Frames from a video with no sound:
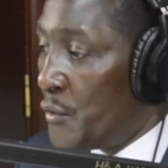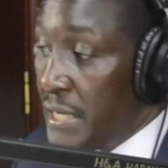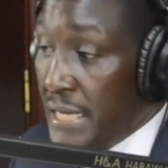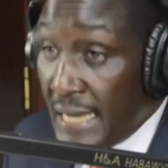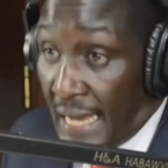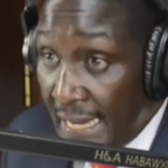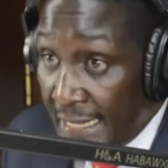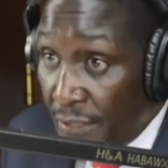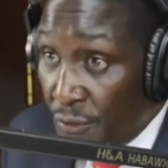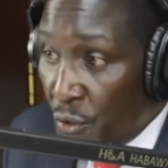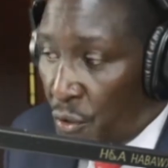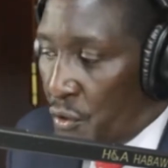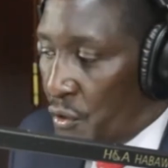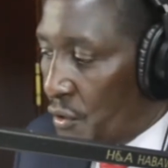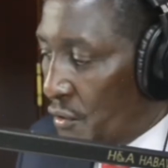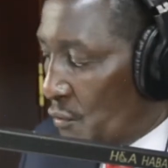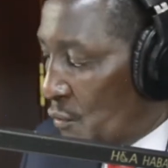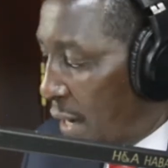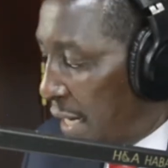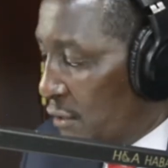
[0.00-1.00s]
I
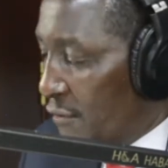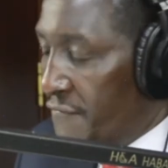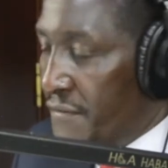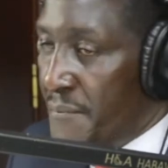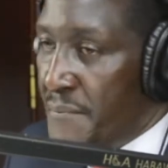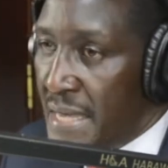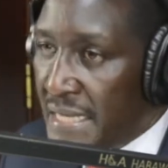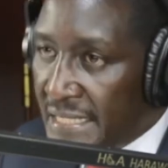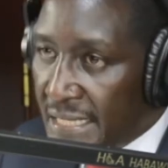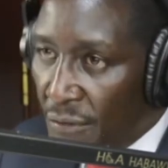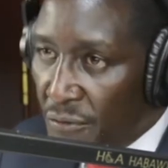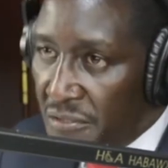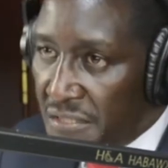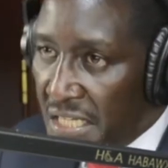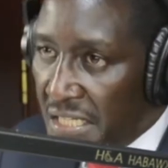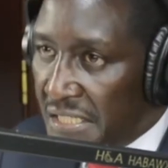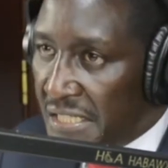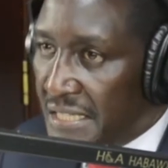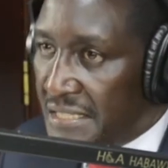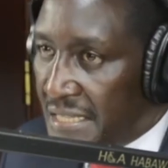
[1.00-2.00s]
know one of the major
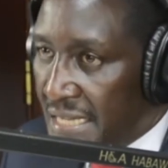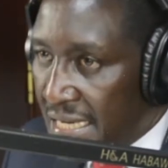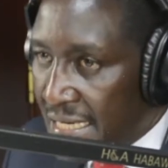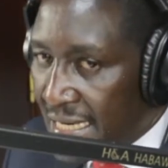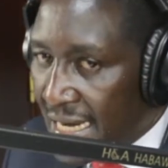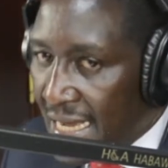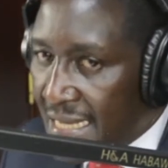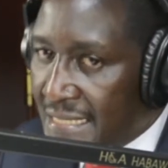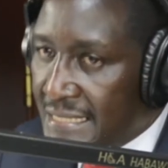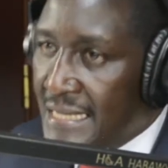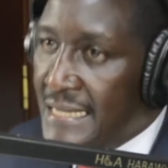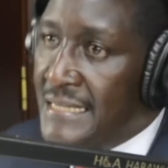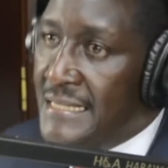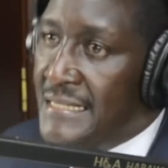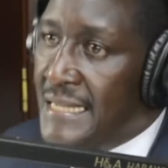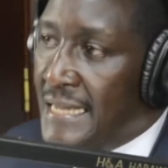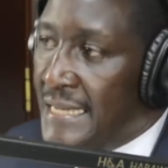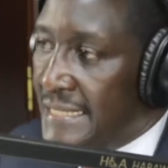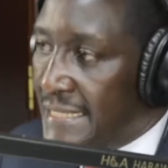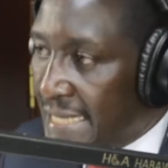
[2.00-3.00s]
contentious areas is
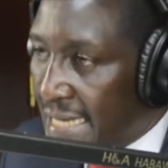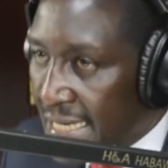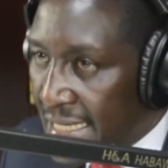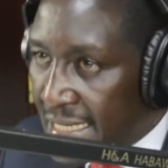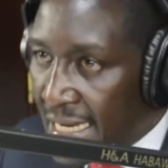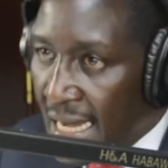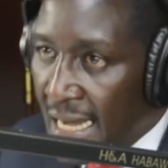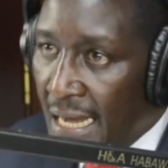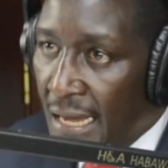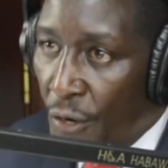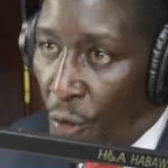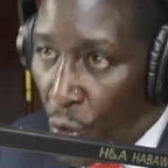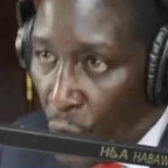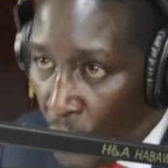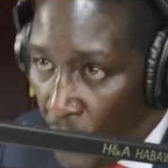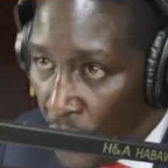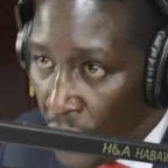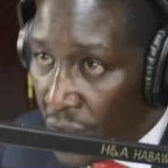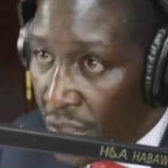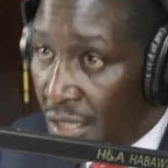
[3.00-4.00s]
a gender
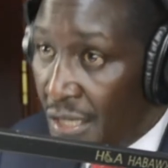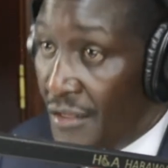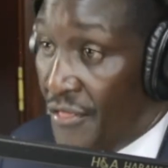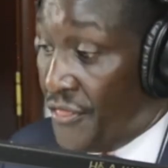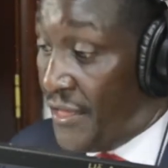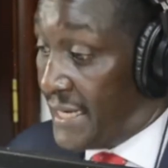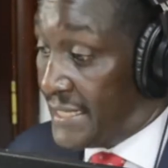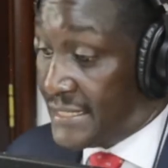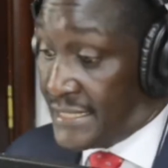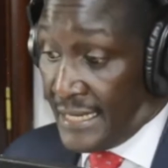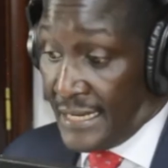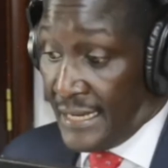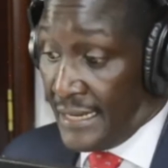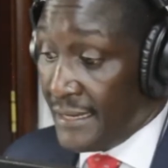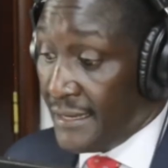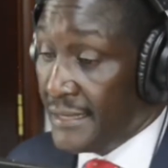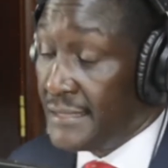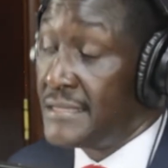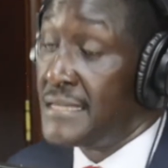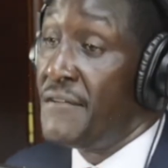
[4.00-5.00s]
law that
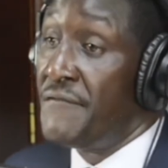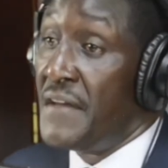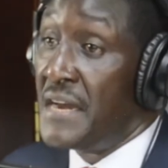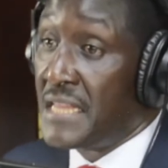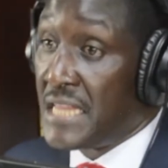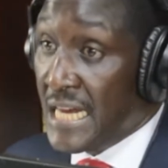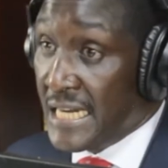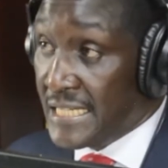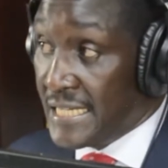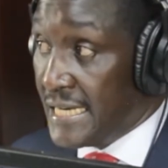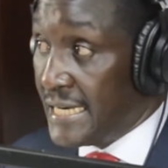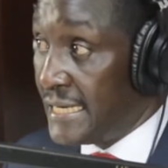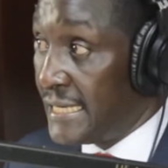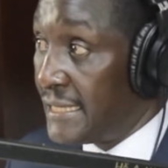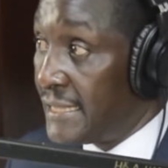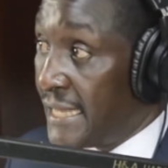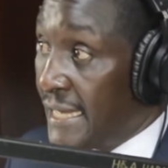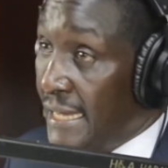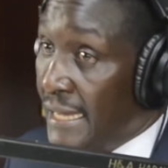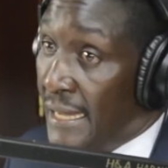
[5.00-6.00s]
is even threatening
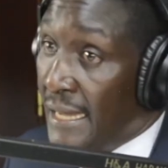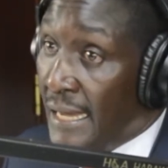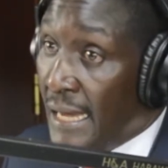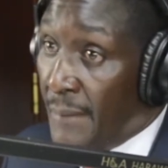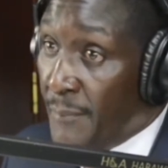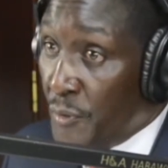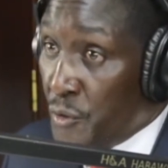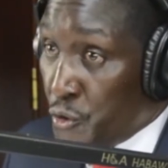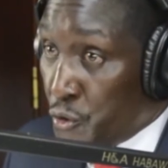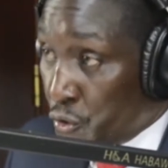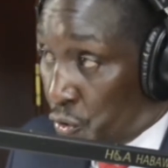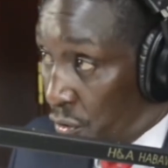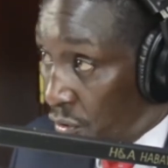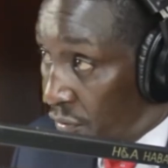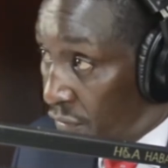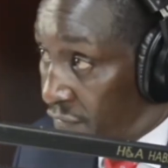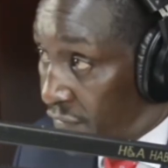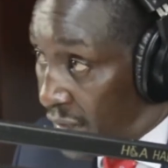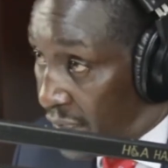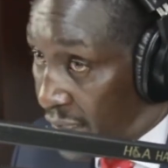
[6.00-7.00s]
the abolition
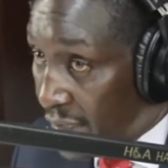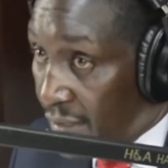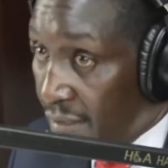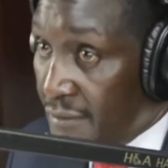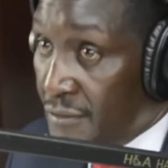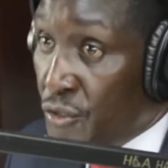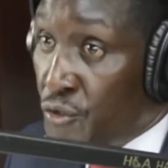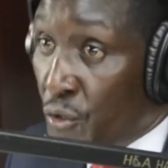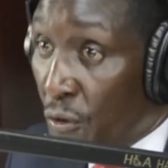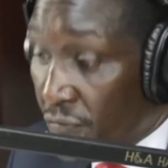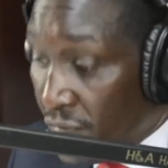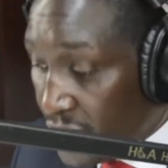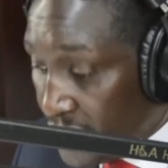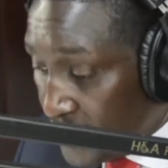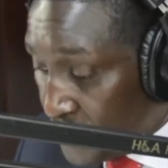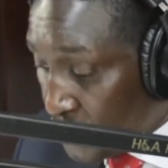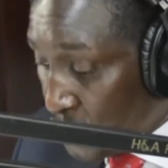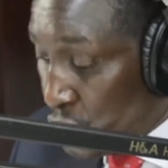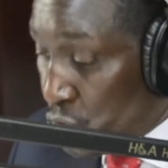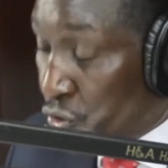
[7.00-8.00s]
of
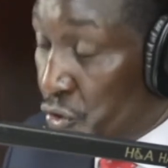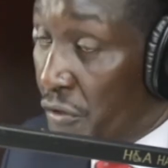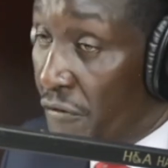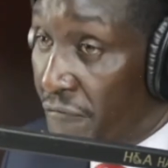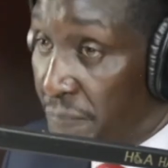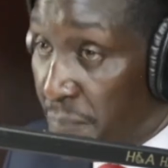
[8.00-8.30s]
dissolution of